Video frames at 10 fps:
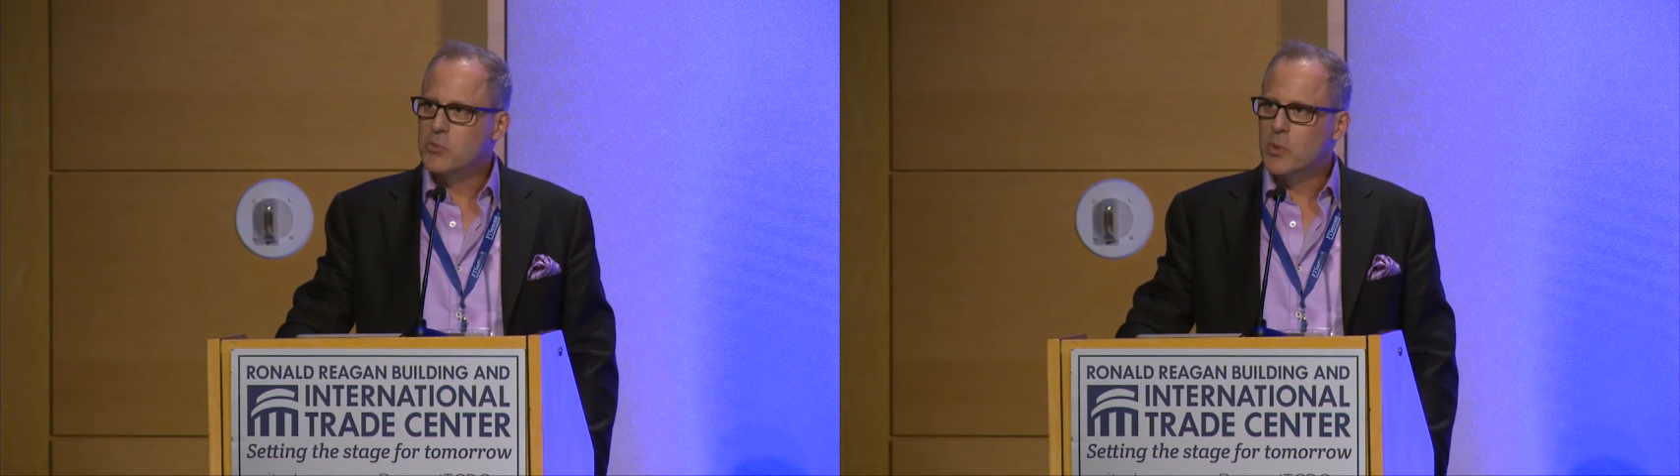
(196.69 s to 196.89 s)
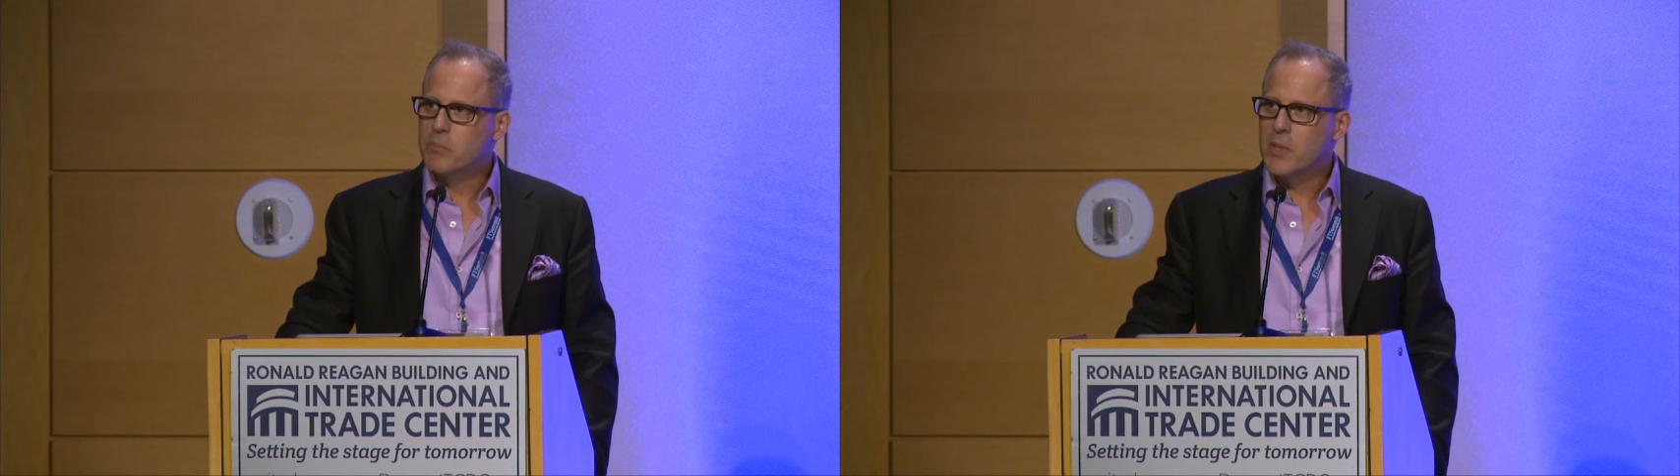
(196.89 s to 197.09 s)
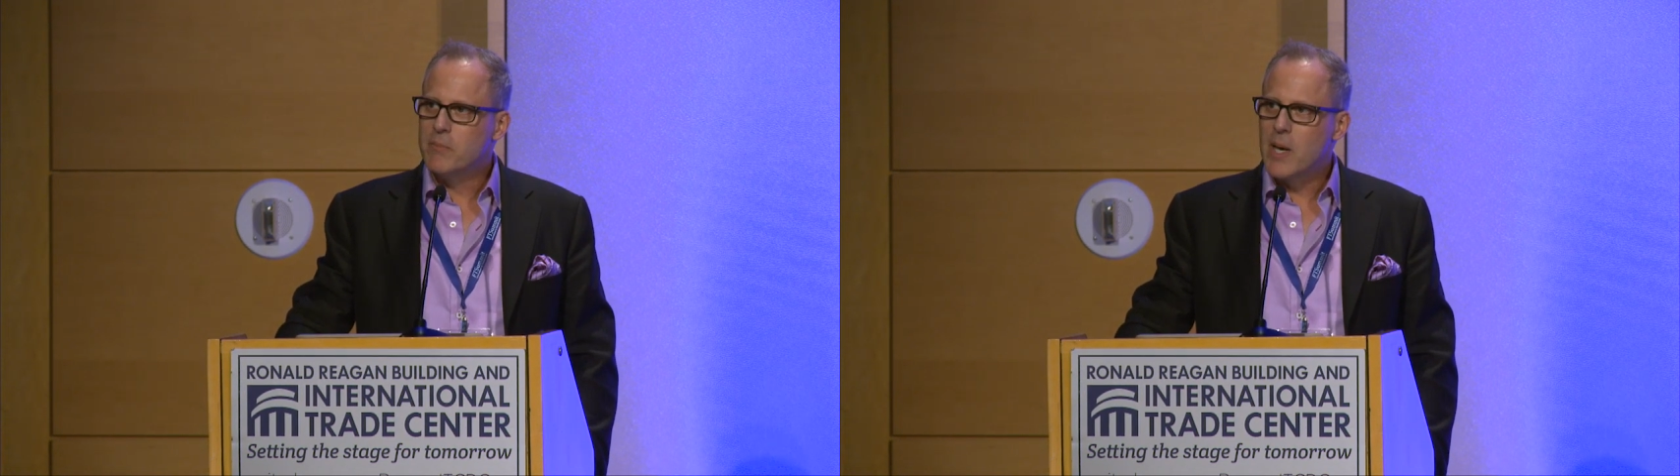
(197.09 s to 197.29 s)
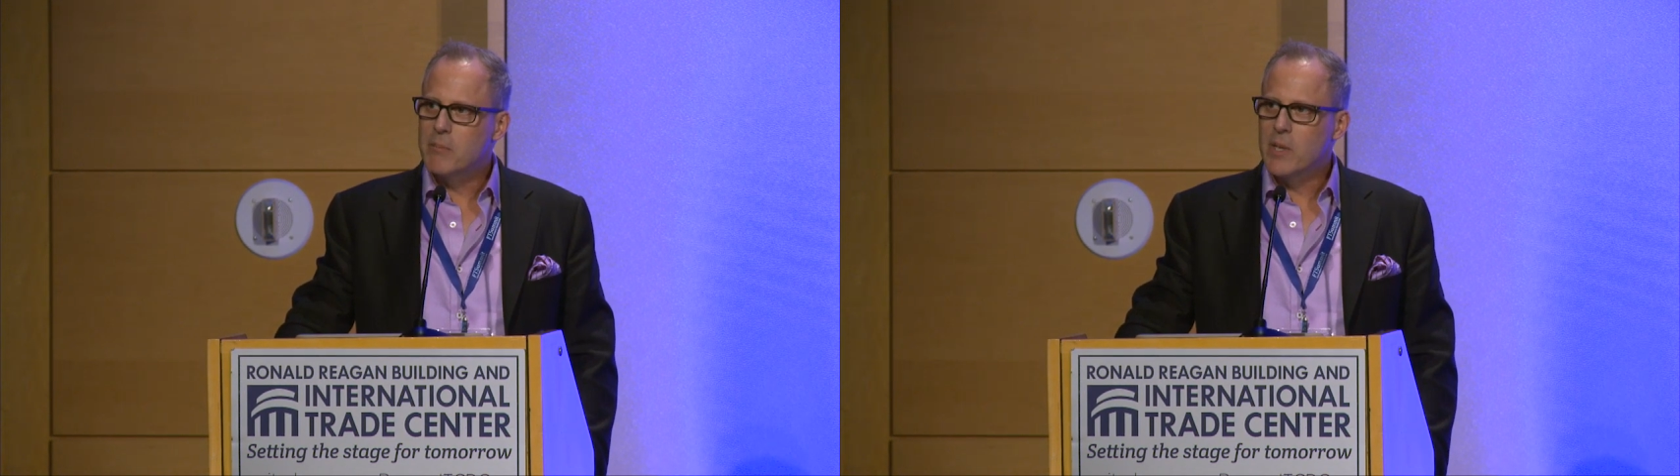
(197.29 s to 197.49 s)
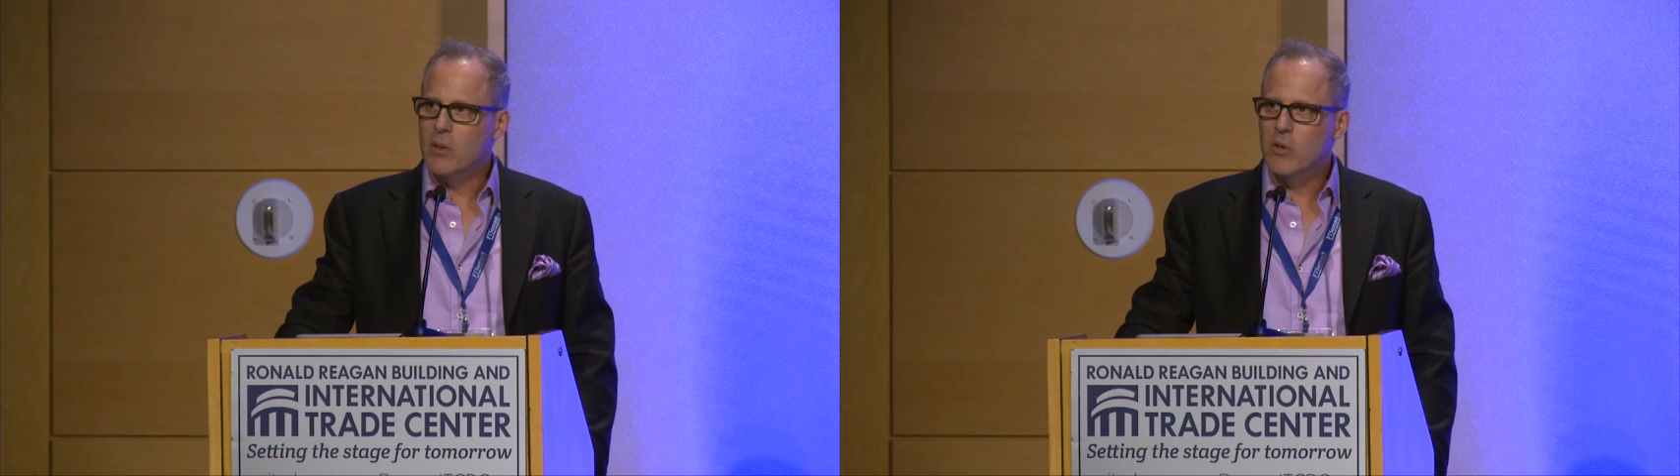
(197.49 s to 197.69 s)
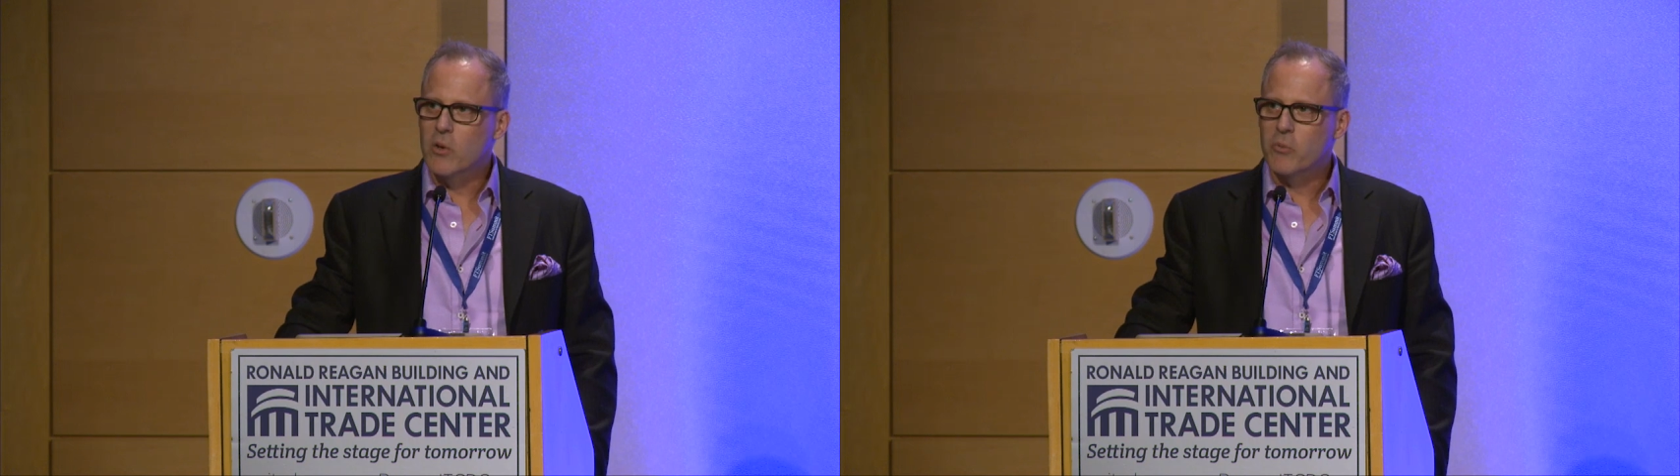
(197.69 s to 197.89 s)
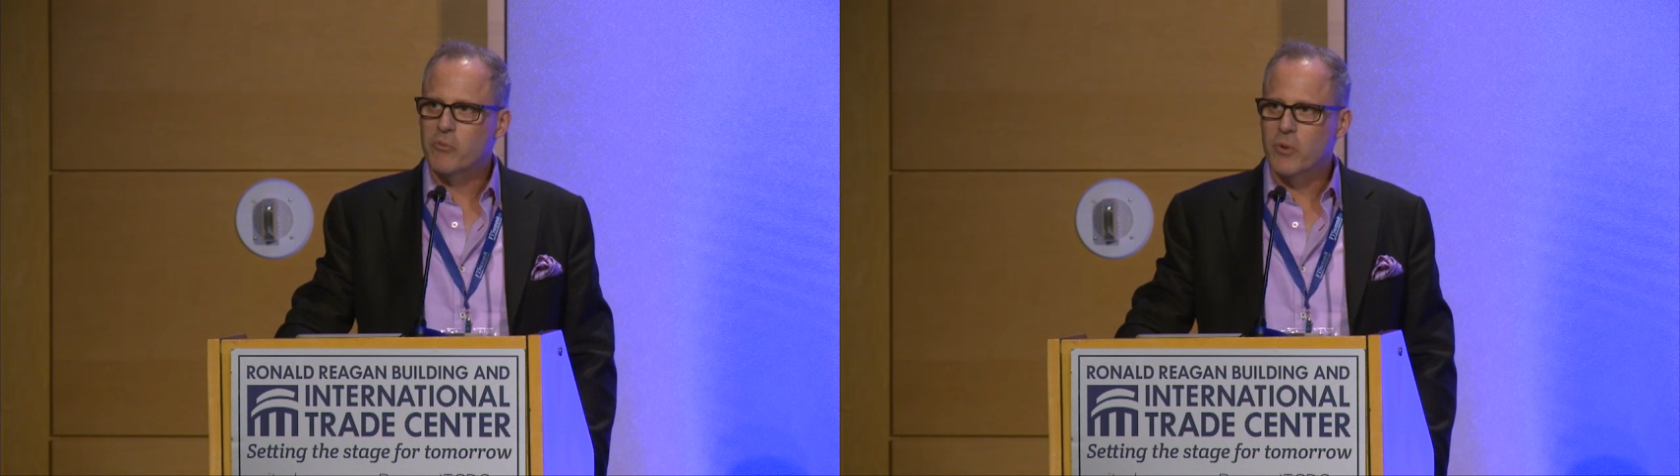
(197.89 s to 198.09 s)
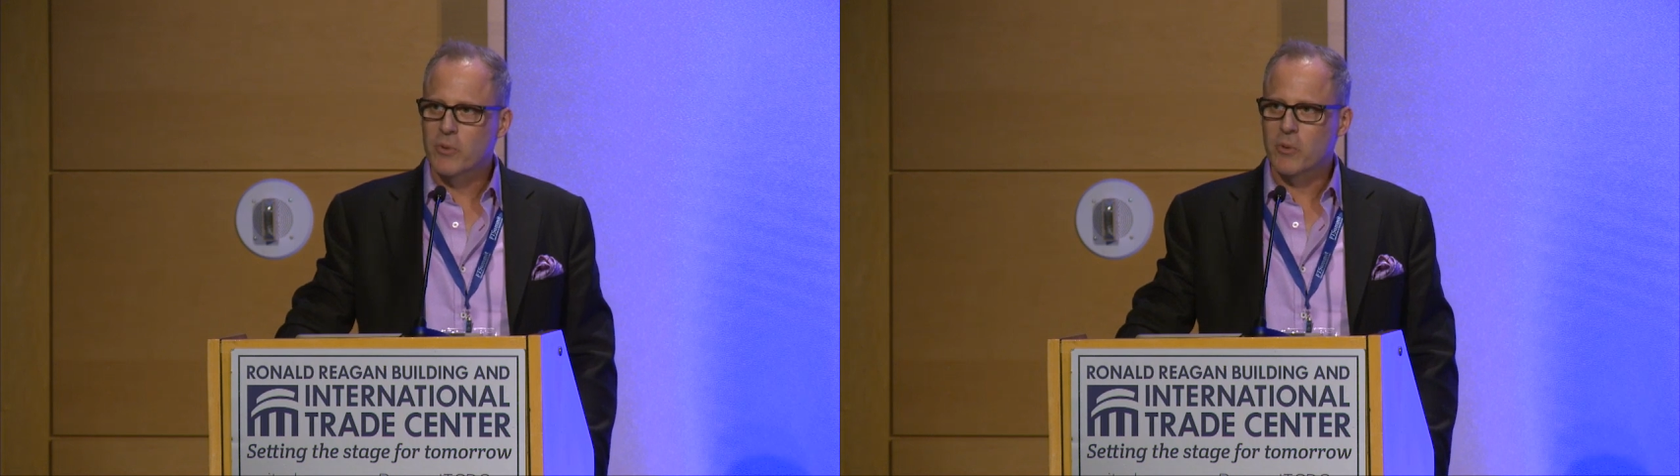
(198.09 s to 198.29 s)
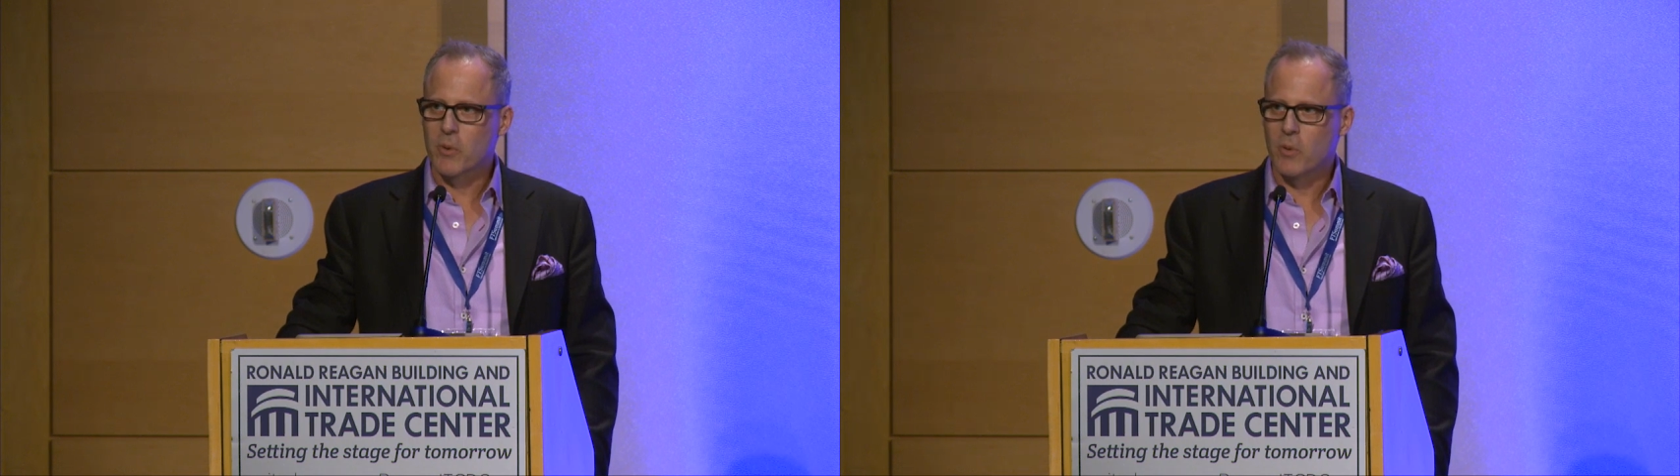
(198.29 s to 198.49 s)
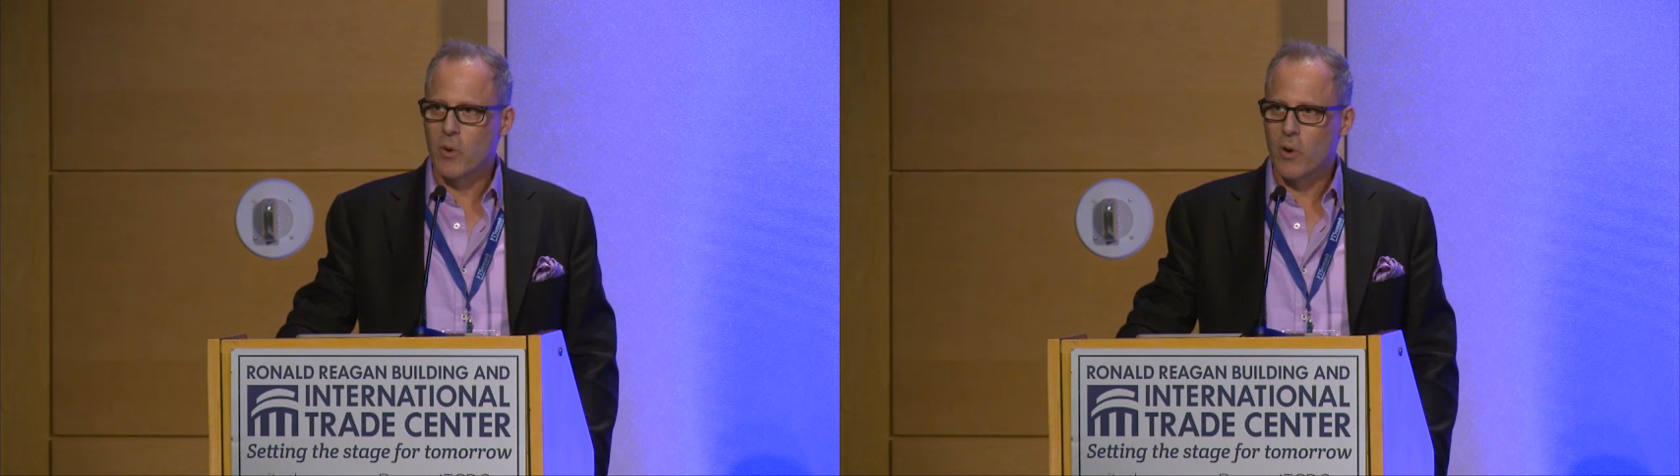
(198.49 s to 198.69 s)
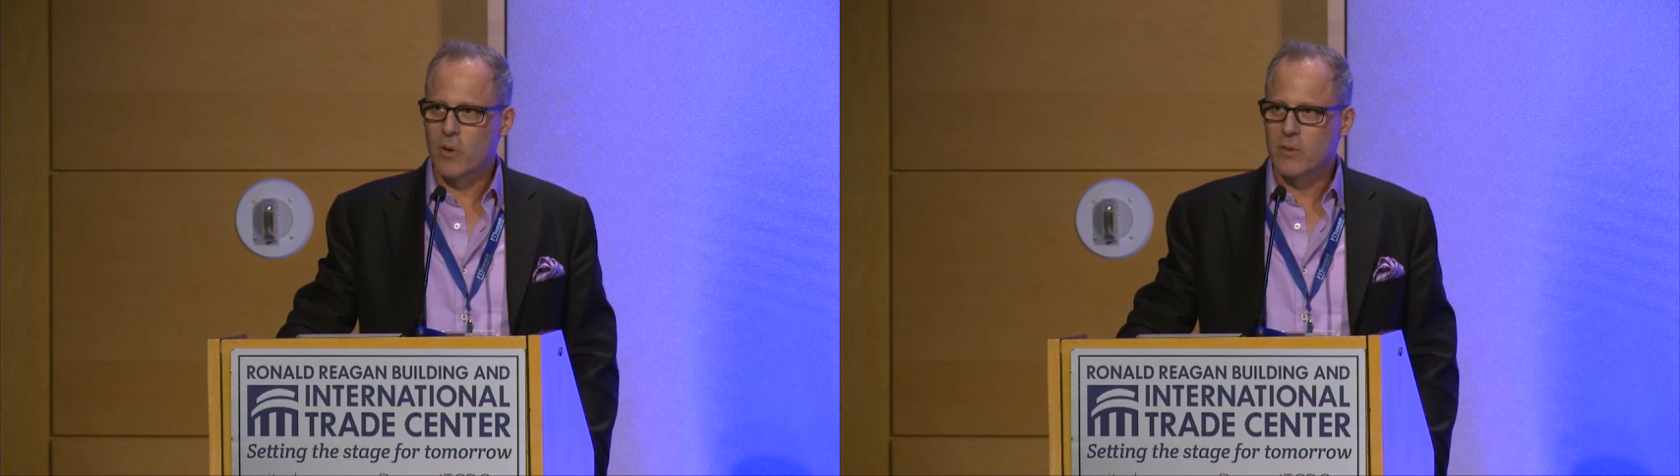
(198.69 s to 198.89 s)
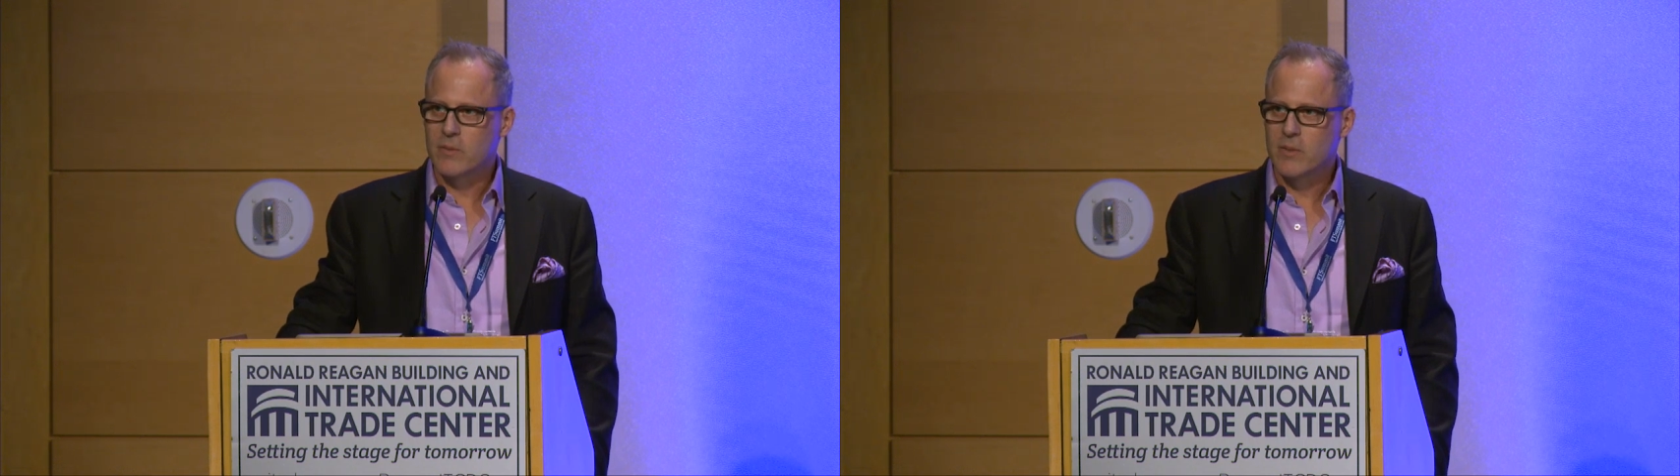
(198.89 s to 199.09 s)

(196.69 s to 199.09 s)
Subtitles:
would be maybe a little further along